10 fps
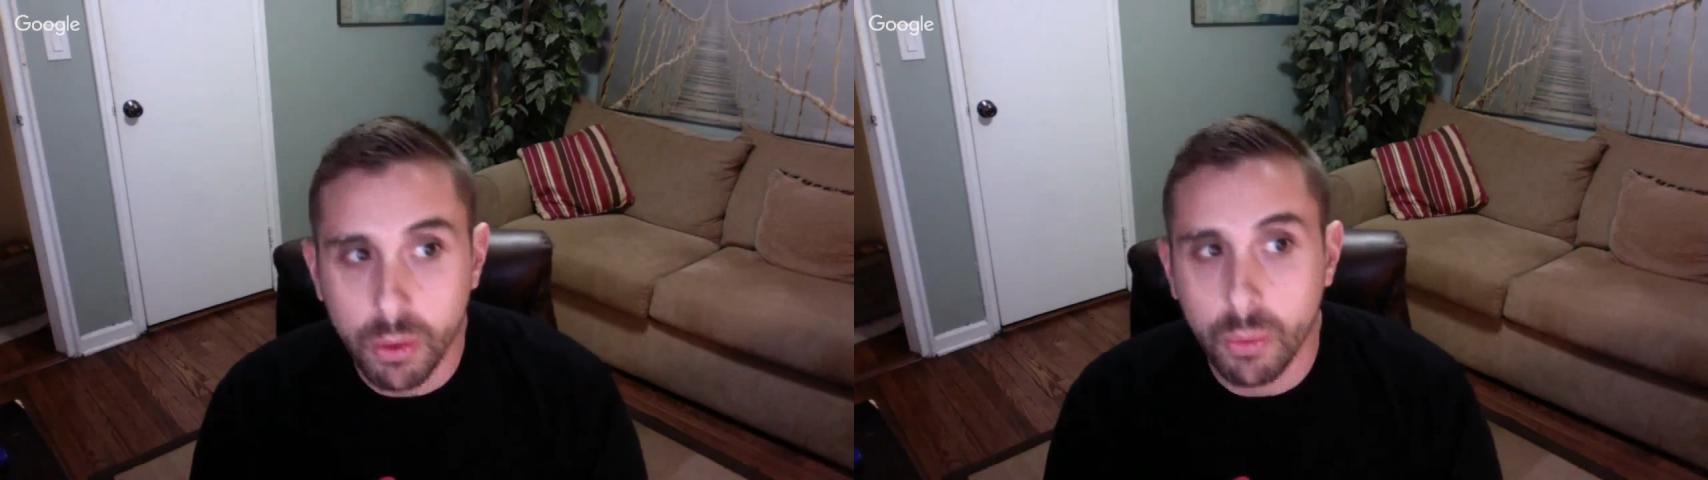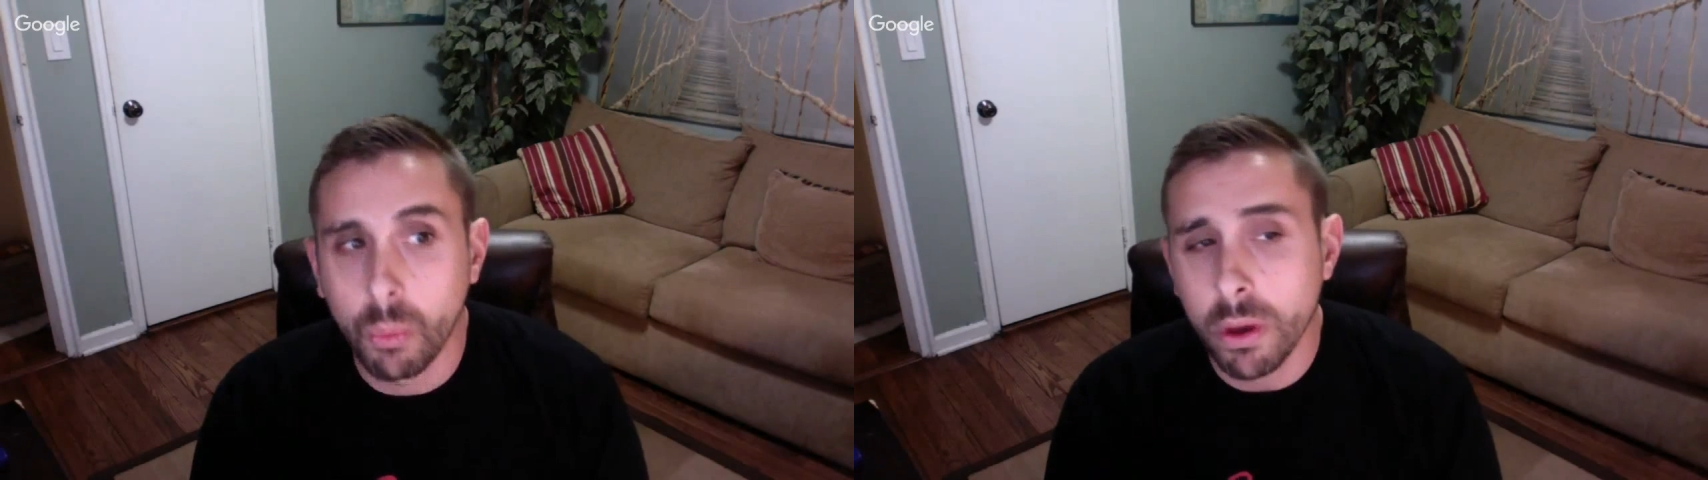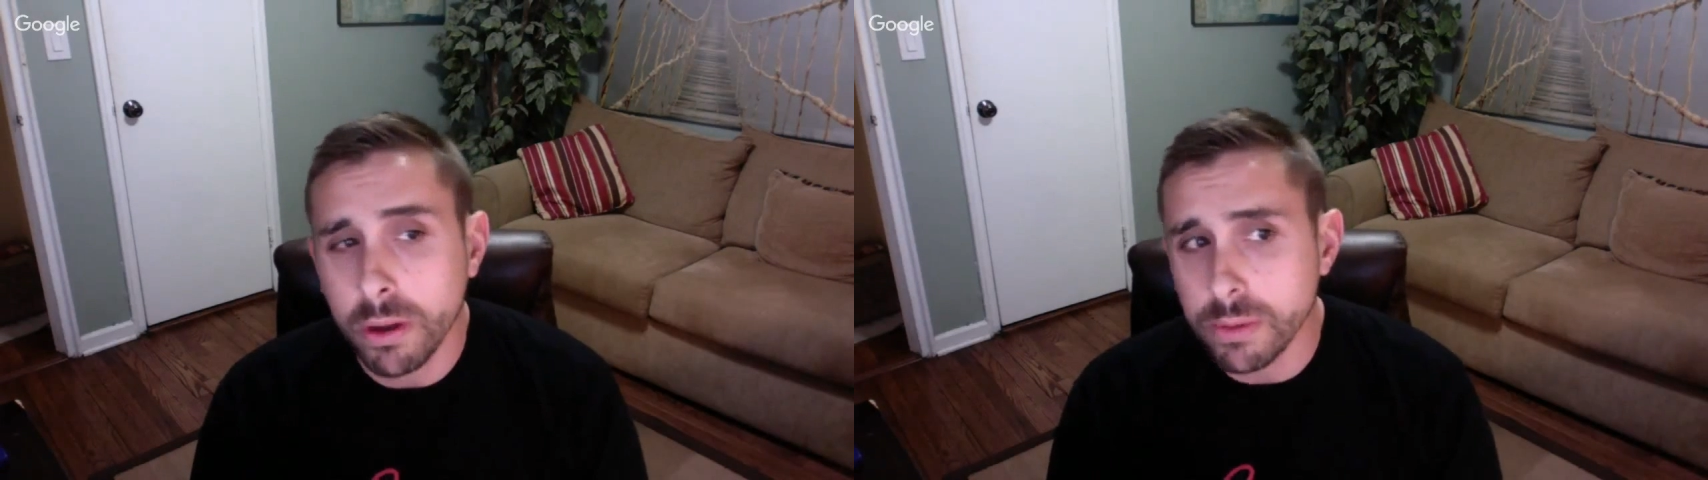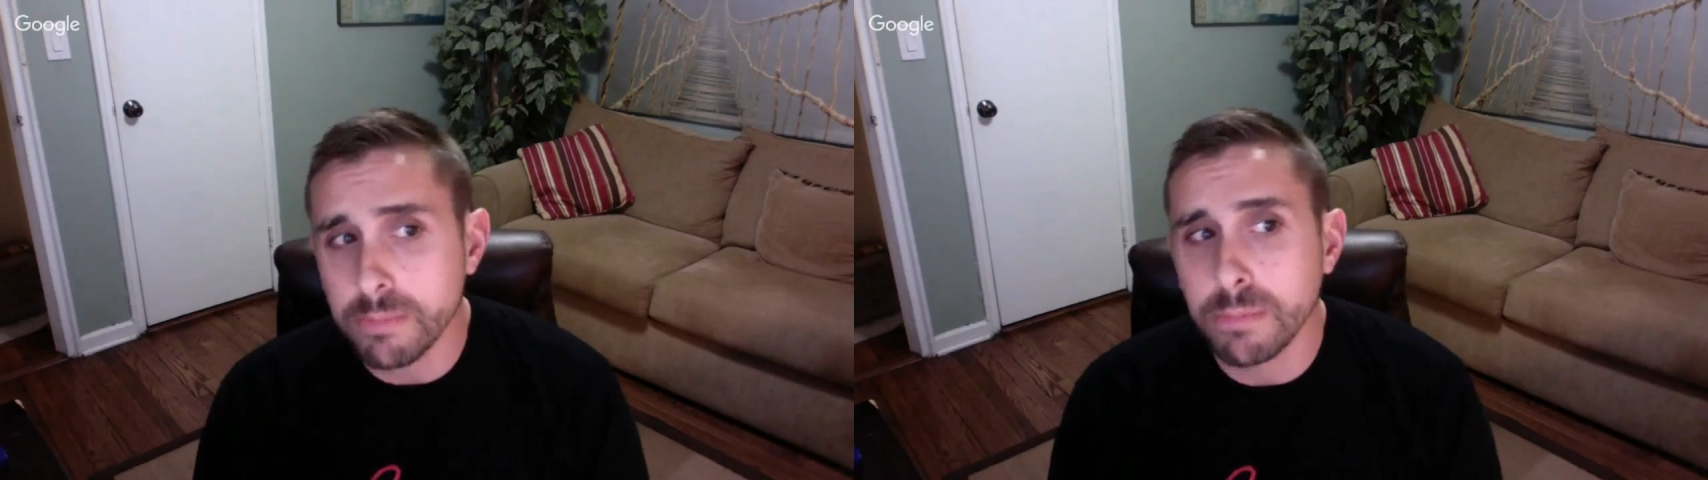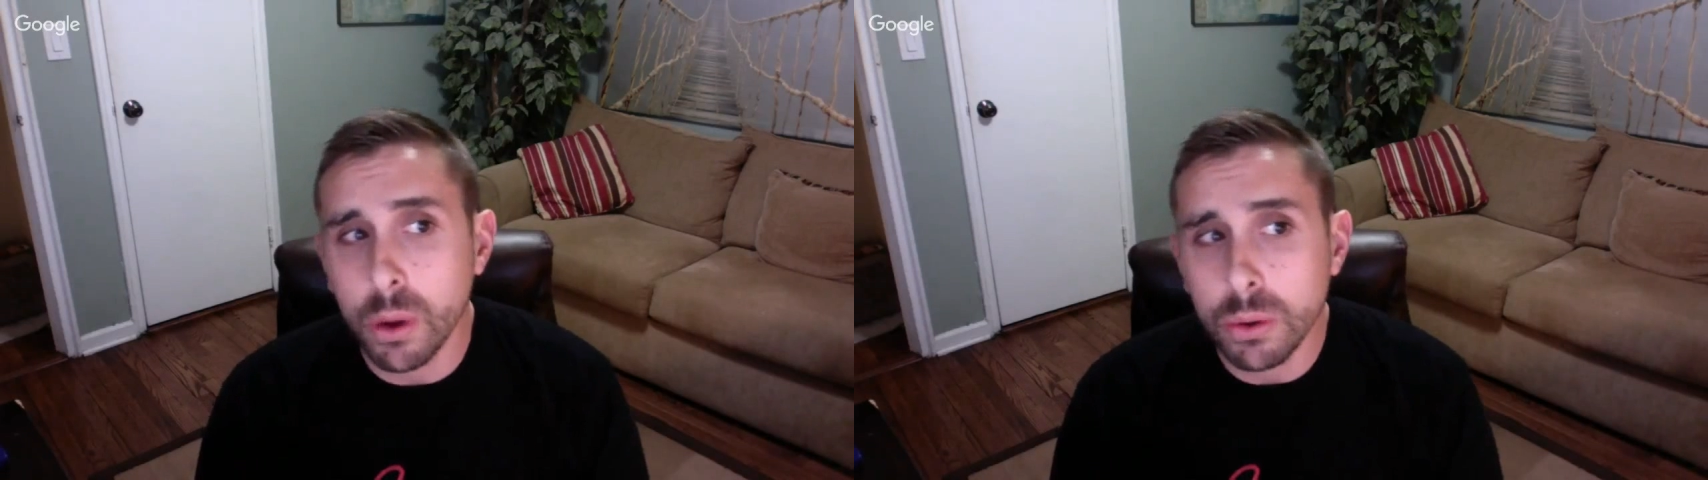what are the
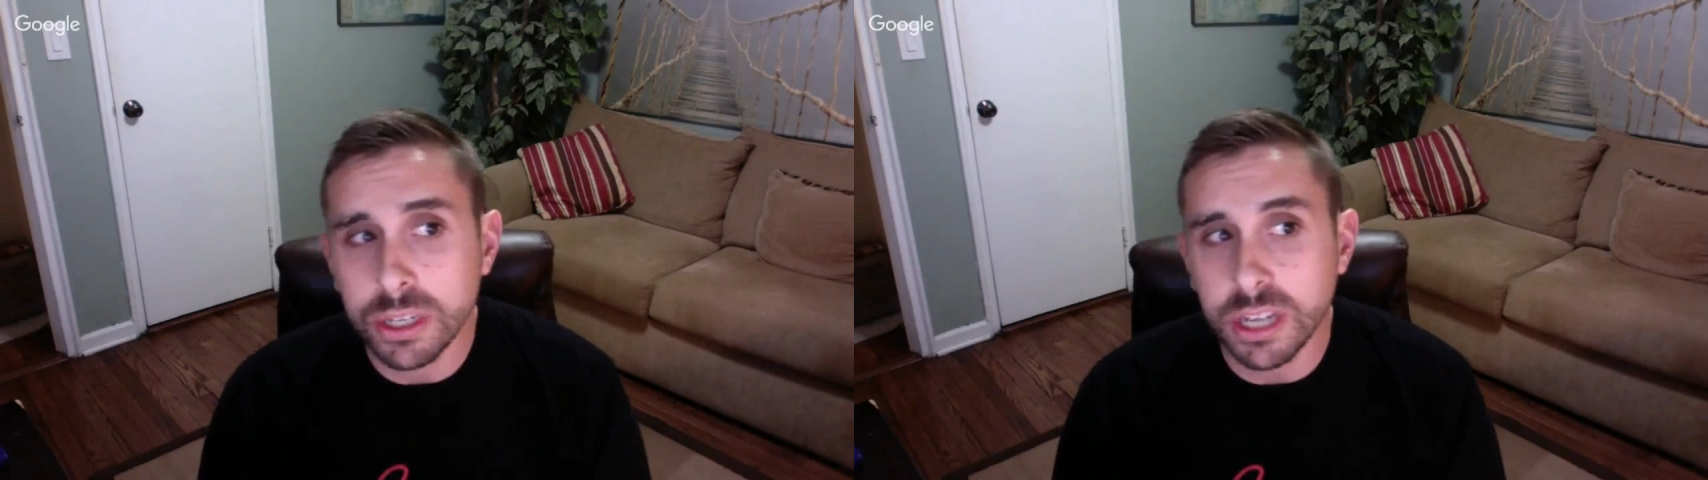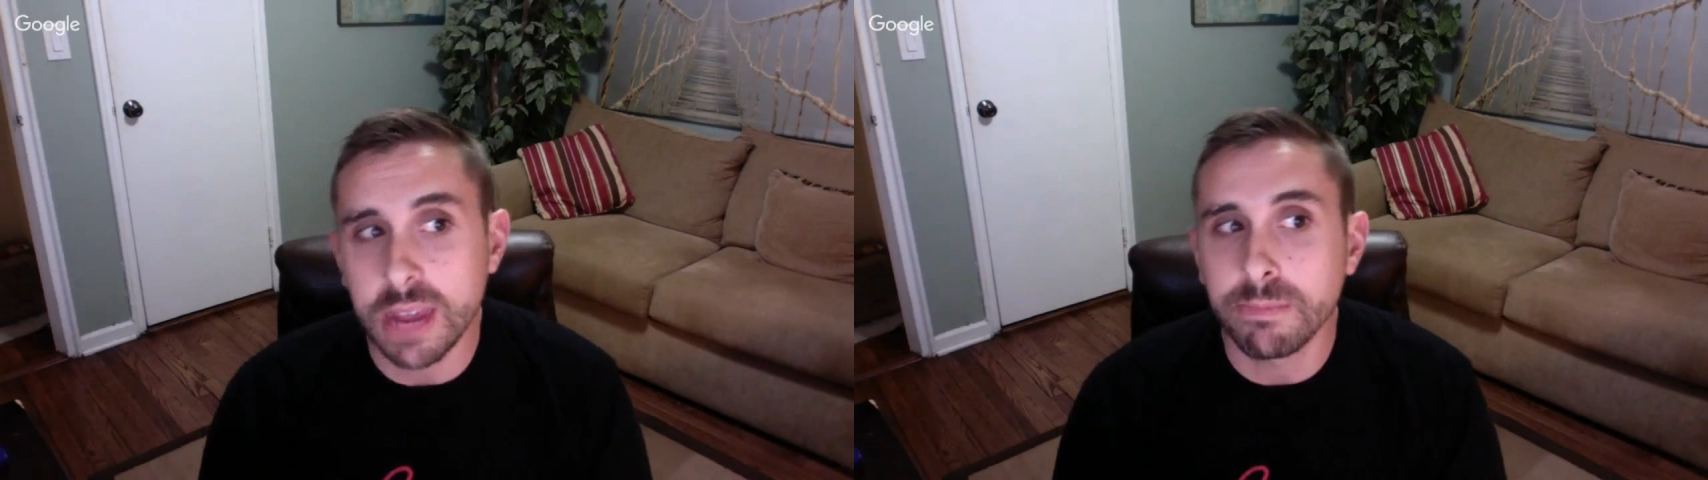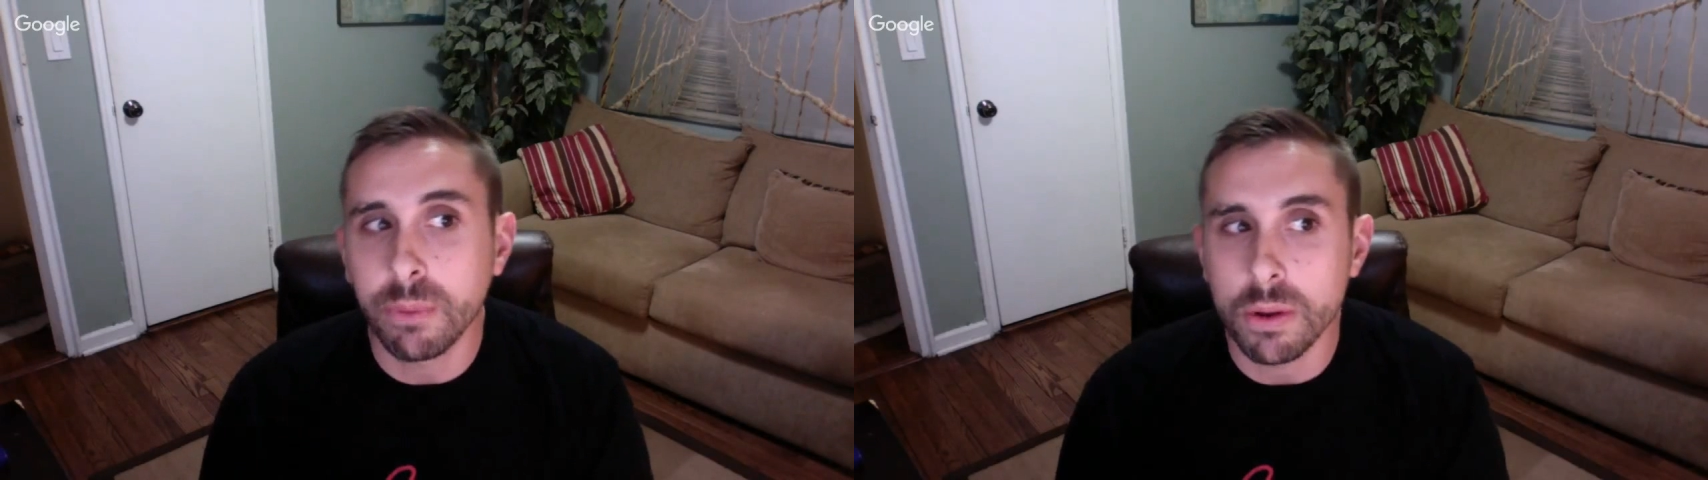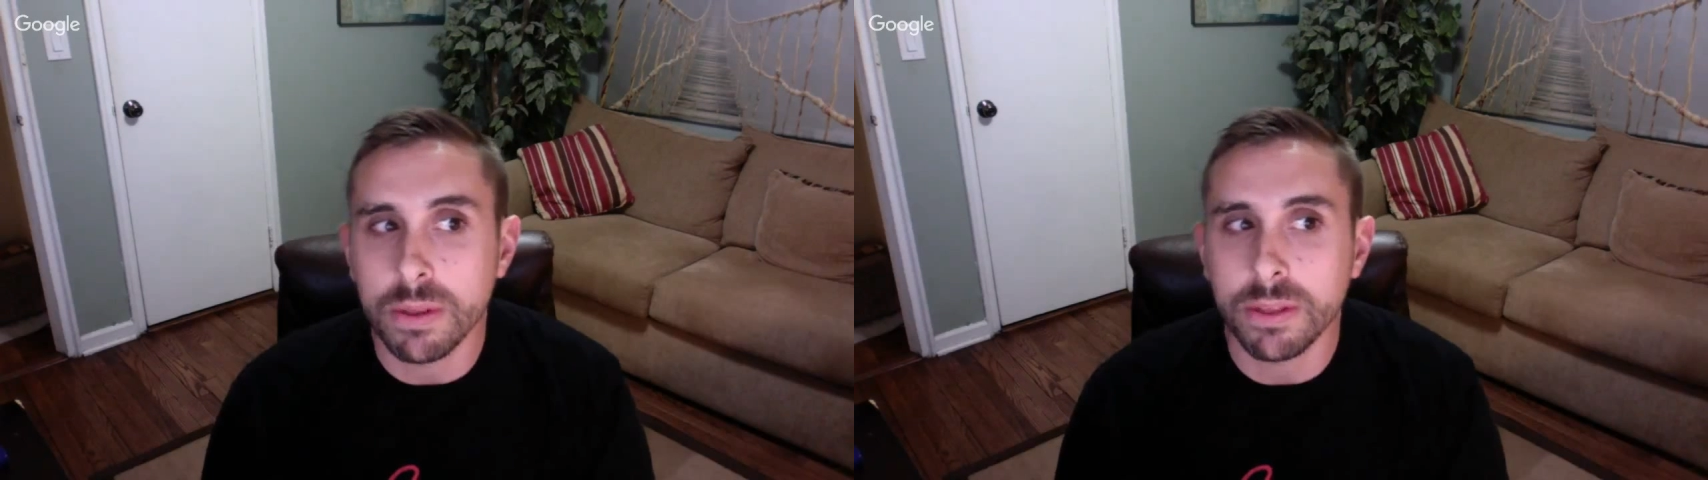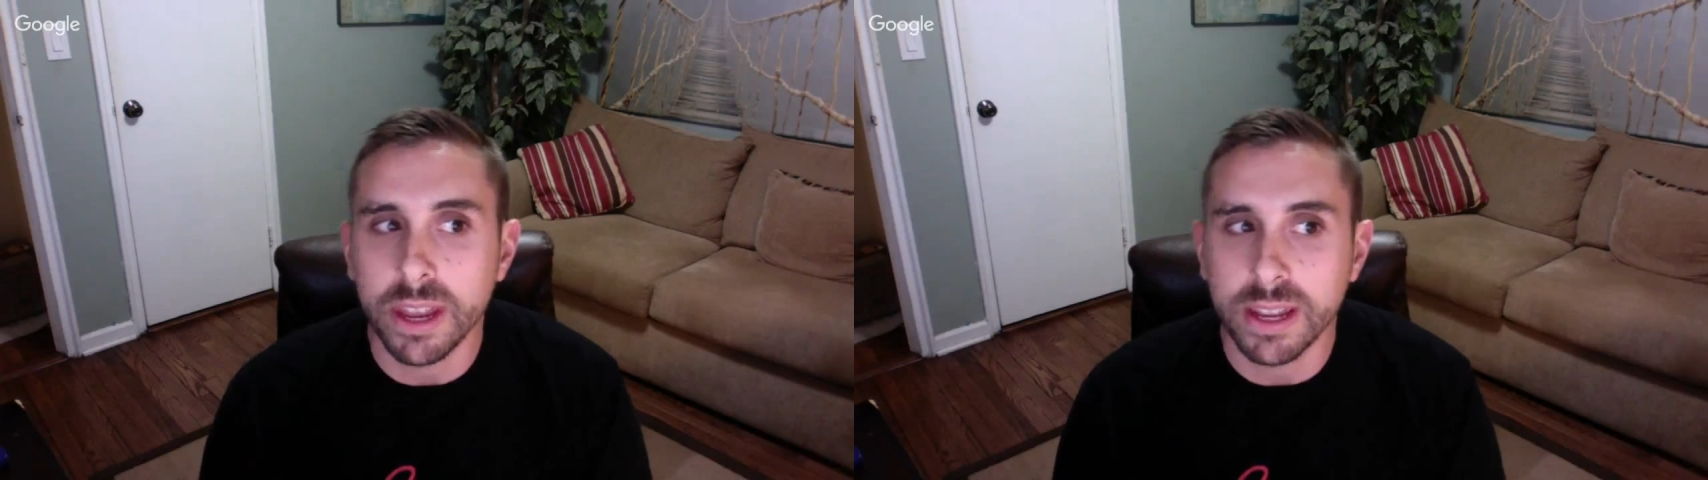most
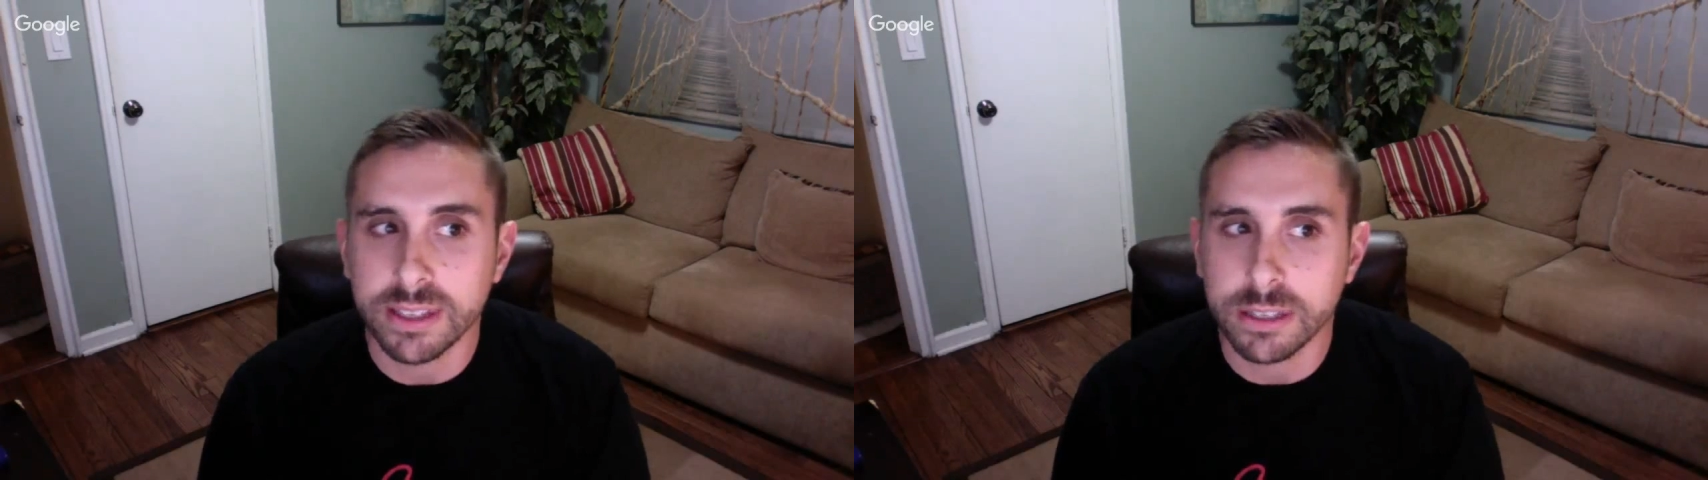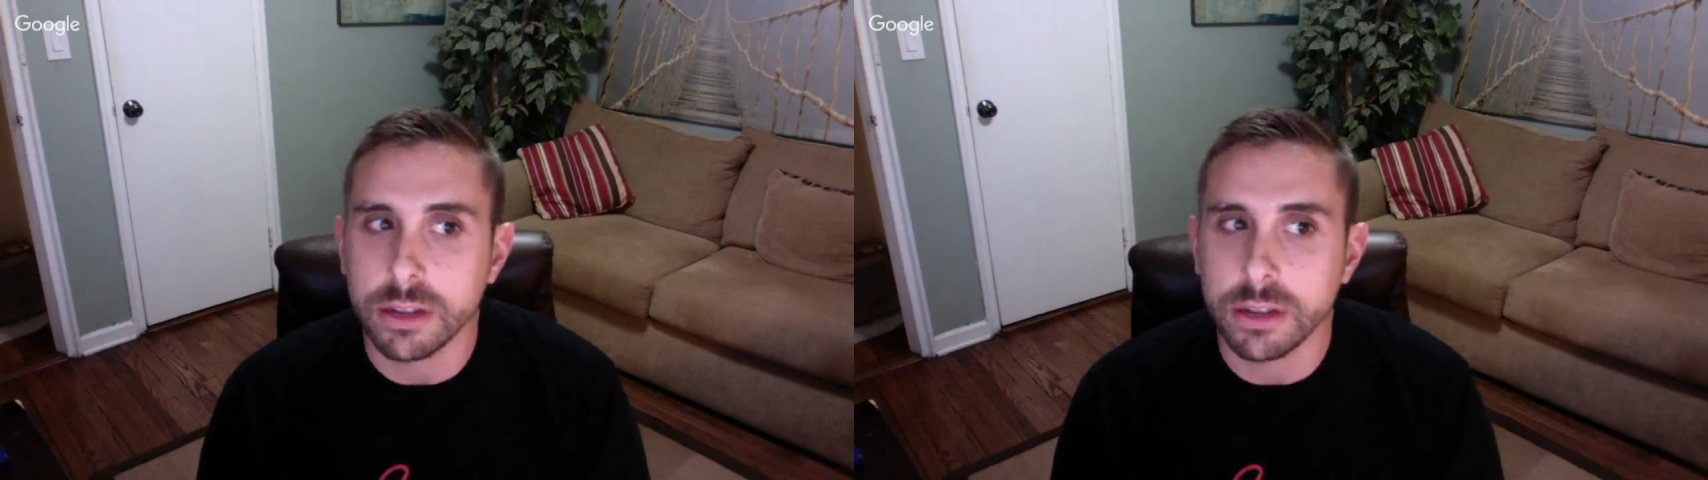important things to